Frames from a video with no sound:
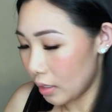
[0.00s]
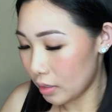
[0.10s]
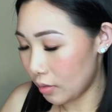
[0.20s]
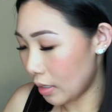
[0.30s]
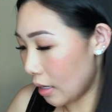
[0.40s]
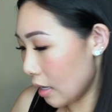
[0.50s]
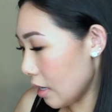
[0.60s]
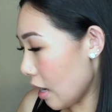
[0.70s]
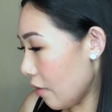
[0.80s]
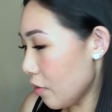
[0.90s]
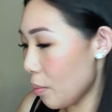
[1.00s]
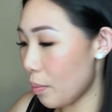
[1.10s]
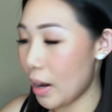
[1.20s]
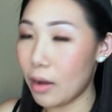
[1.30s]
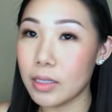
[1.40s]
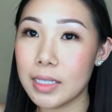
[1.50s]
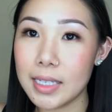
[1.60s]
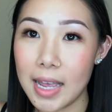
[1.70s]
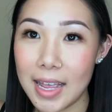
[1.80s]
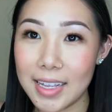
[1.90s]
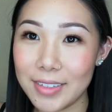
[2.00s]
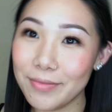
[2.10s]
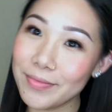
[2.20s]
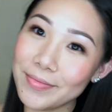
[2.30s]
So now that you have your brows done,